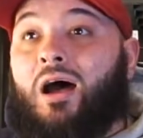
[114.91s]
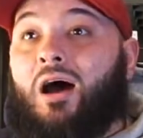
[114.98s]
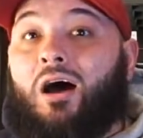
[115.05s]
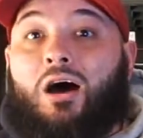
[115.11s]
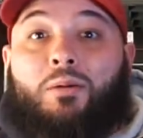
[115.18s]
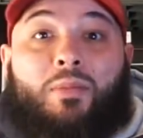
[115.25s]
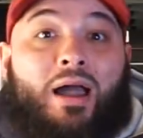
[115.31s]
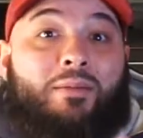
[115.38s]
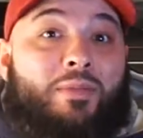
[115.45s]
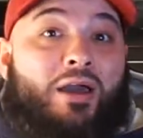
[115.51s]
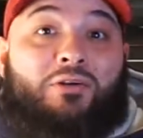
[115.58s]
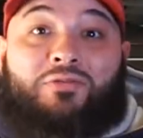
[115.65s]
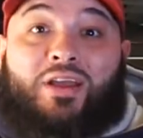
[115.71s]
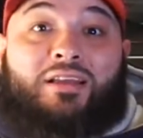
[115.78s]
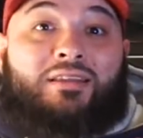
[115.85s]
Um, I,
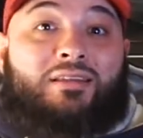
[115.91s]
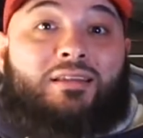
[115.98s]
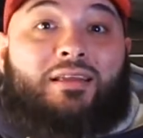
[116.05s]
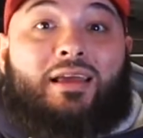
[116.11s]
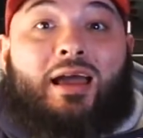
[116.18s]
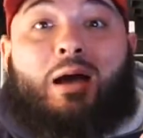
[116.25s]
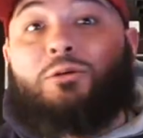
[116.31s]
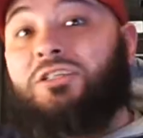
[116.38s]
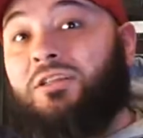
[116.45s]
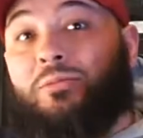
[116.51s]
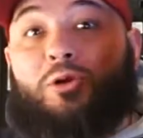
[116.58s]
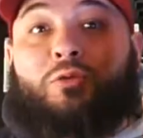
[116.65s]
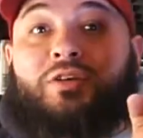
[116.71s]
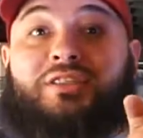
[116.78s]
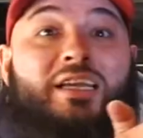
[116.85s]
matter of fact, I was in the
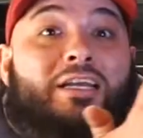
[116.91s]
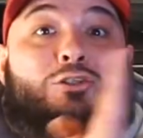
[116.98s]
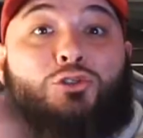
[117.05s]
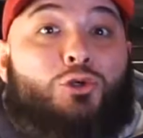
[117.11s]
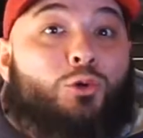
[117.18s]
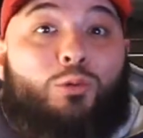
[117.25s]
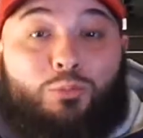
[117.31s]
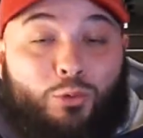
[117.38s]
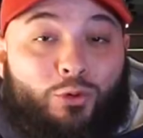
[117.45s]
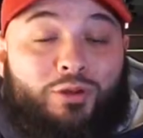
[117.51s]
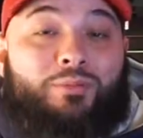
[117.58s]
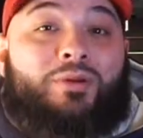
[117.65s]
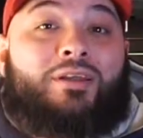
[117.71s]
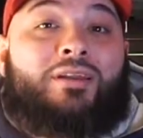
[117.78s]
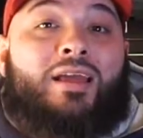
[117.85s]
middle of a tattoo
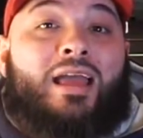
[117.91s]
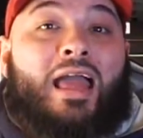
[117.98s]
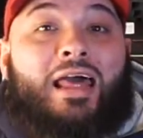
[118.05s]
appointment,